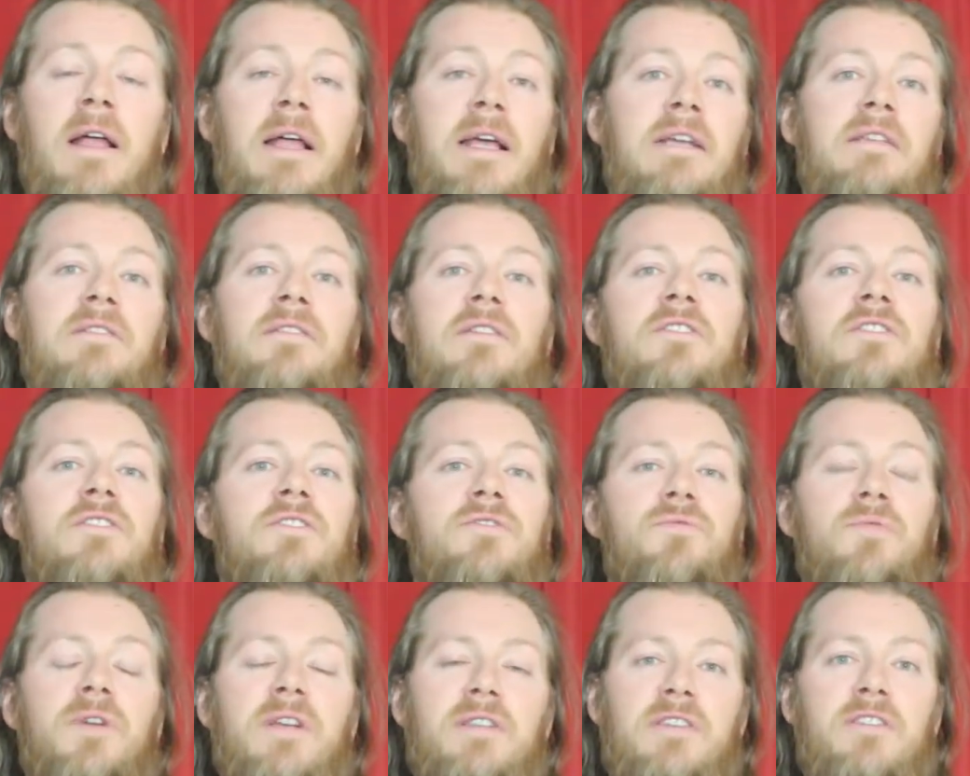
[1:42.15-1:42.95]
He's a
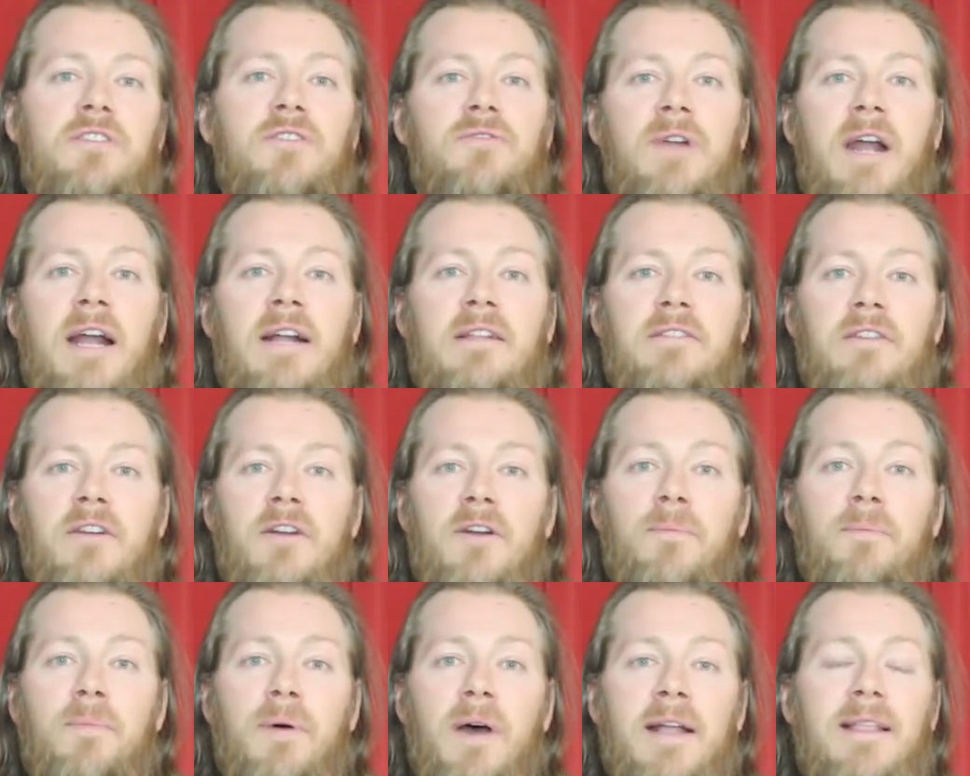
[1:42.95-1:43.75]
Swiss
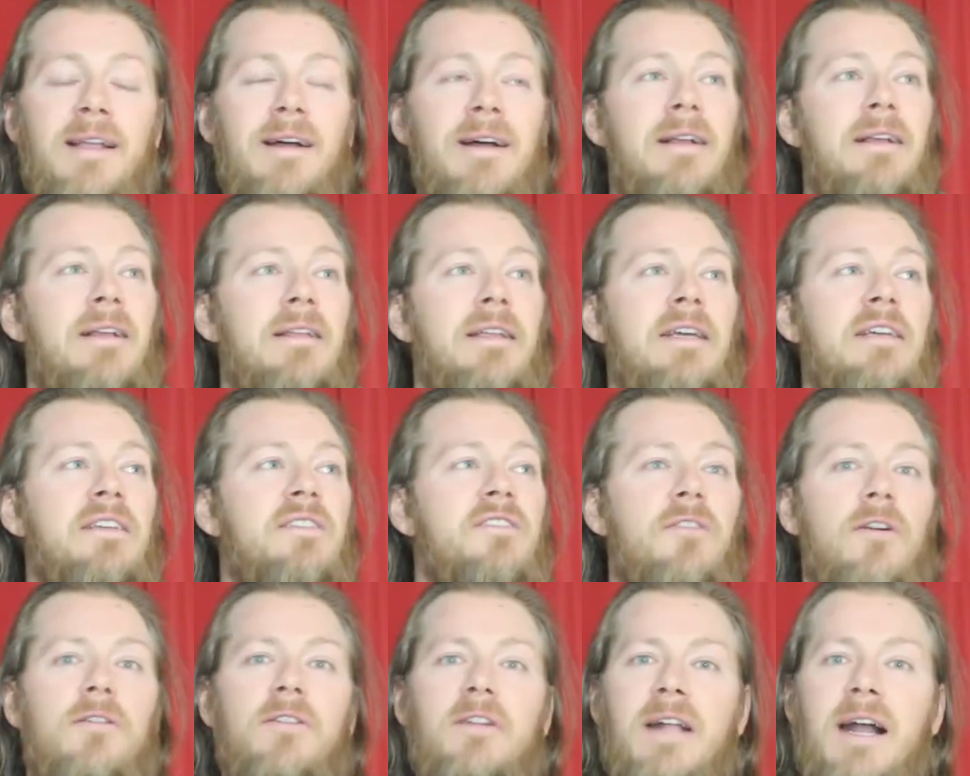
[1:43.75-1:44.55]
director, but he
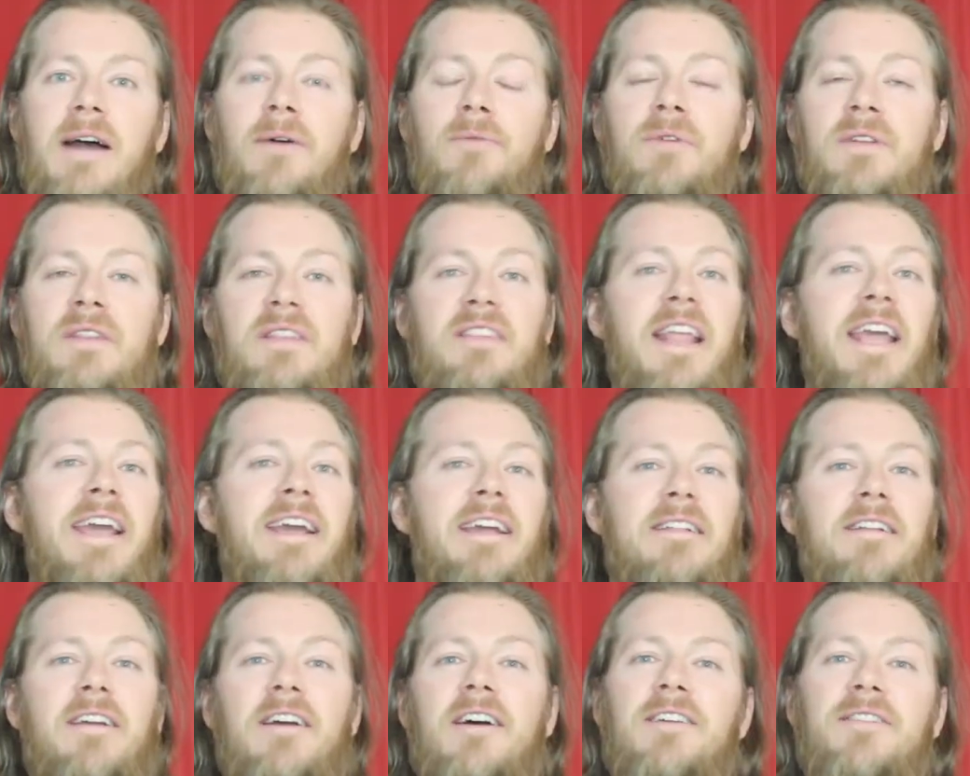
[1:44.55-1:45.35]
started out with
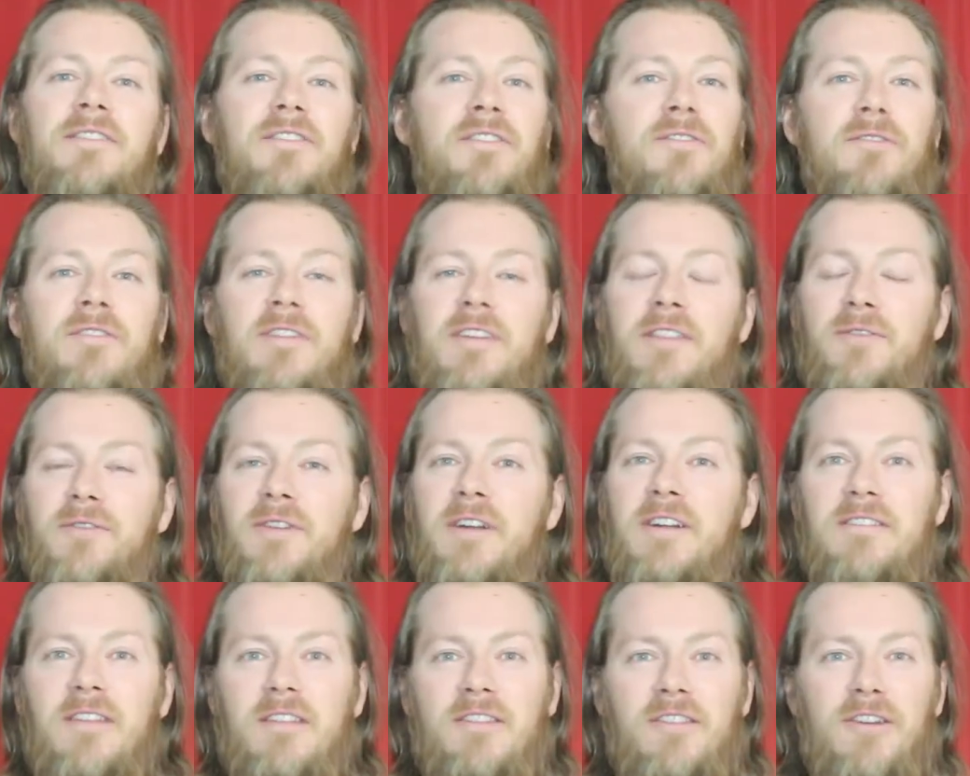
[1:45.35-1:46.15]
Naked Gun
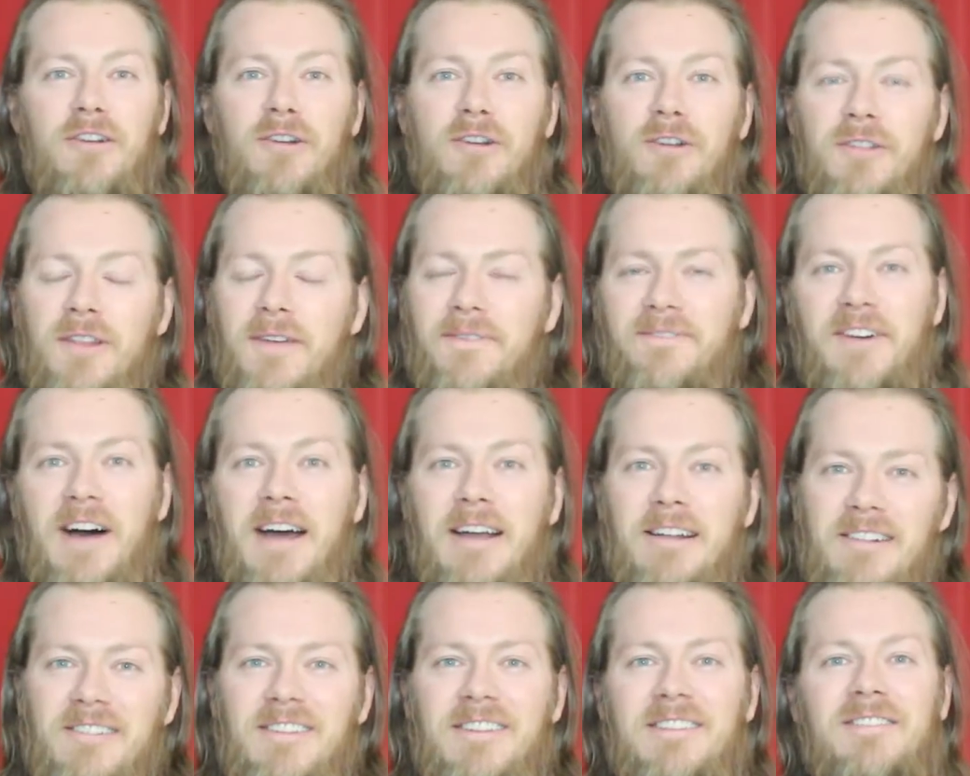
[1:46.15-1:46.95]
33 and the Third, The
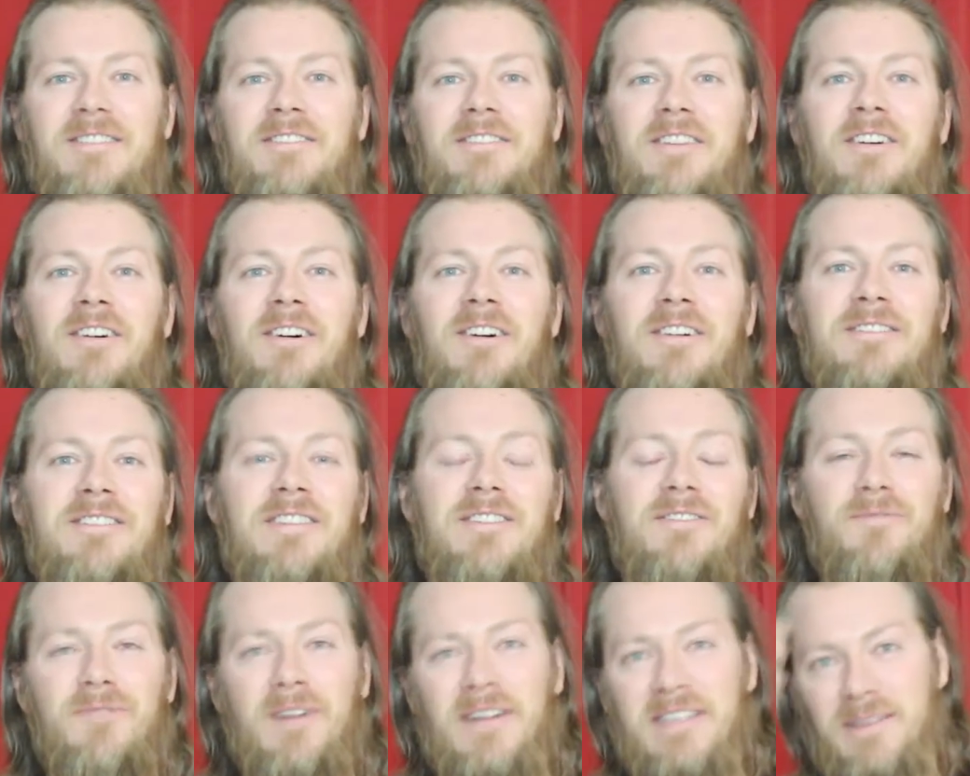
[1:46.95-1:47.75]
Final Insult,
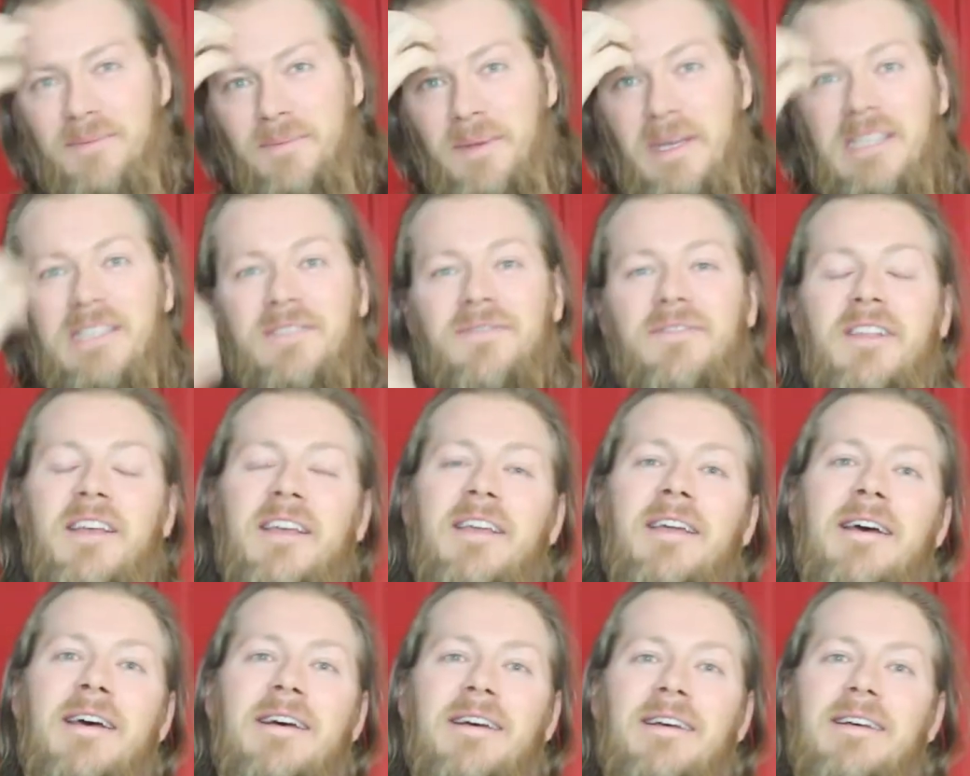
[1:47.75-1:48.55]
and Rest
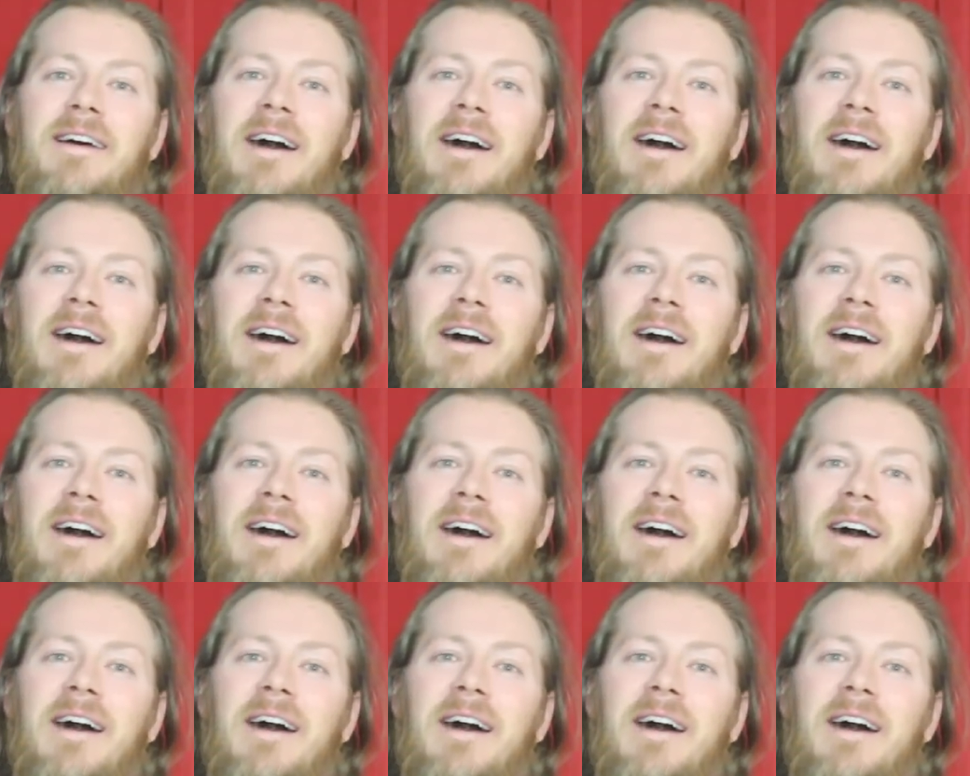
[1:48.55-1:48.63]
Peacefully,